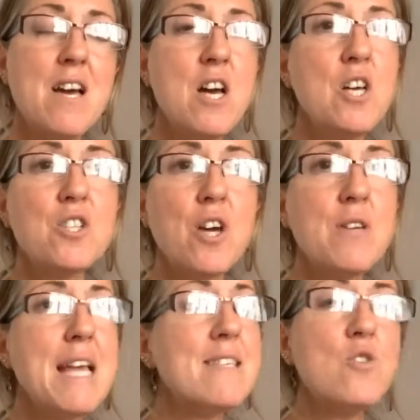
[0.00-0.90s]
So
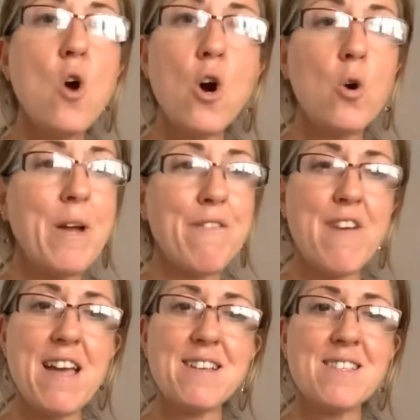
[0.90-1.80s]
it's not a quick
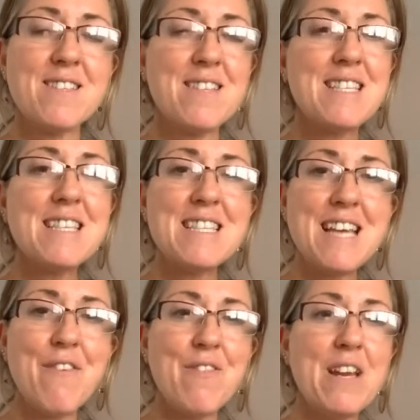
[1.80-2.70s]
fix. This is
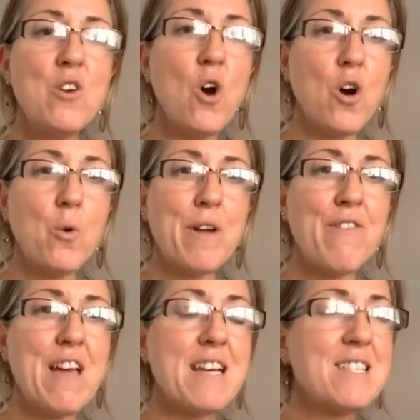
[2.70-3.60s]
definitely not a quick
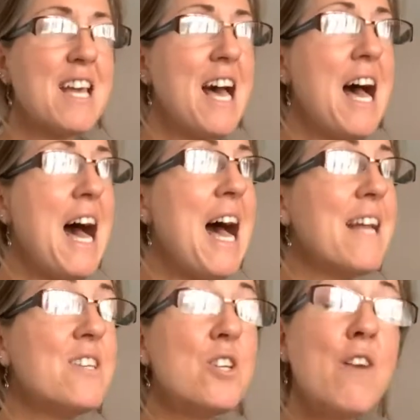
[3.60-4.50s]
fix.
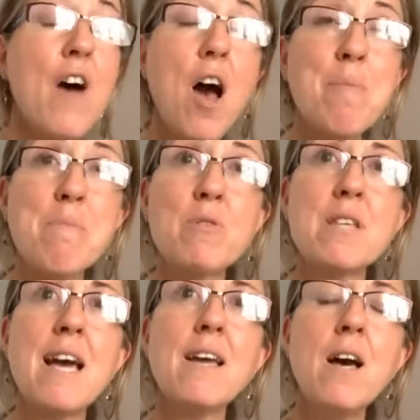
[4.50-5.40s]
And, you know, I've heard people
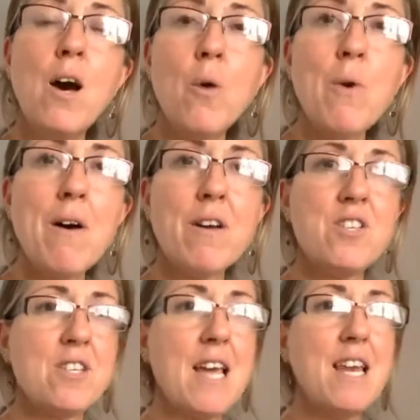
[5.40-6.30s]
say, well, I could
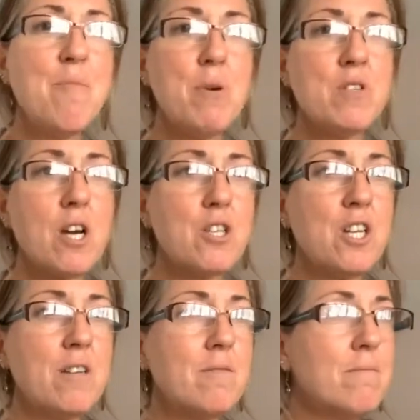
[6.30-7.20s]
just get
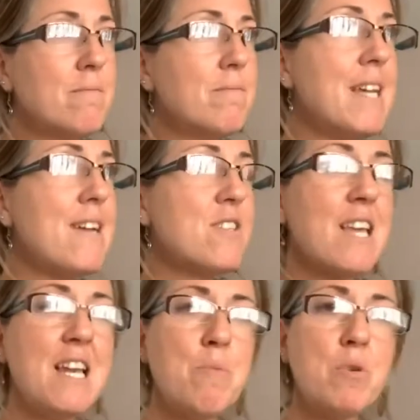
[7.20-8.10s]
liposuction. Yeah, just
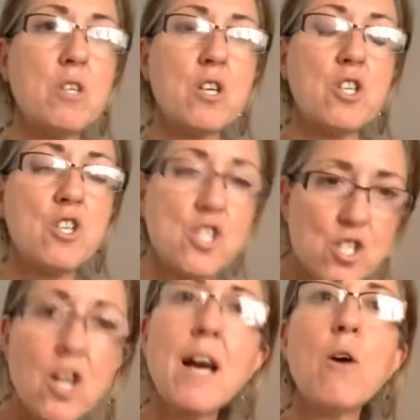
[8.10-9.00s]
get liposuction.
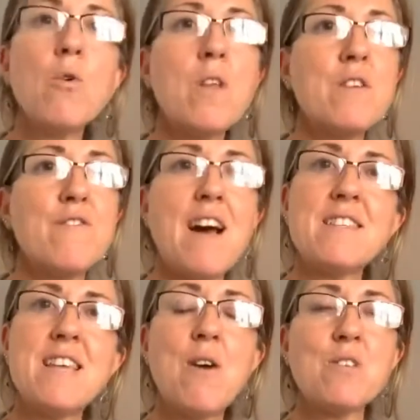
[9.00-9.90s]
Suck out all those fat
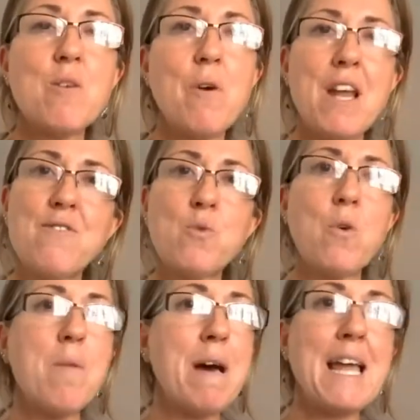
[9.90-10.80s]
cells and I won't have to
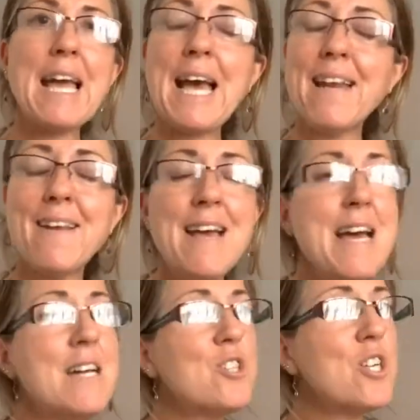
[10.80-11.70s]
worry about it again.
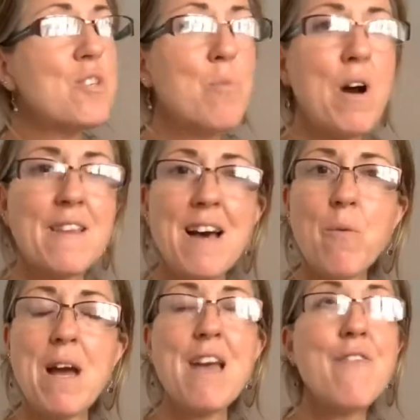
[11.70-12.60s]
Doesn't work that
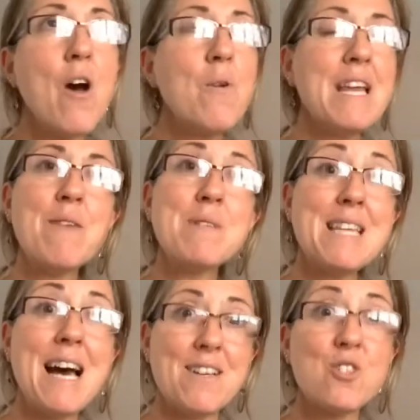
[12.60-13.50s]
way. If only it was
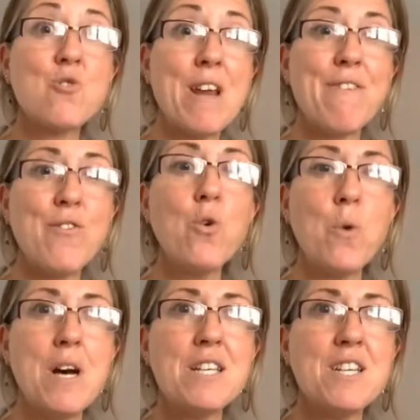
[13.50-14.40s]
that
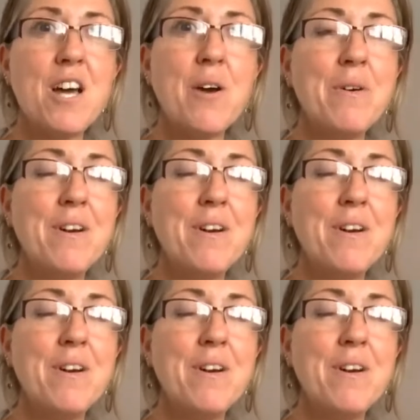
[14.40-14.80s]
straightforward, you know.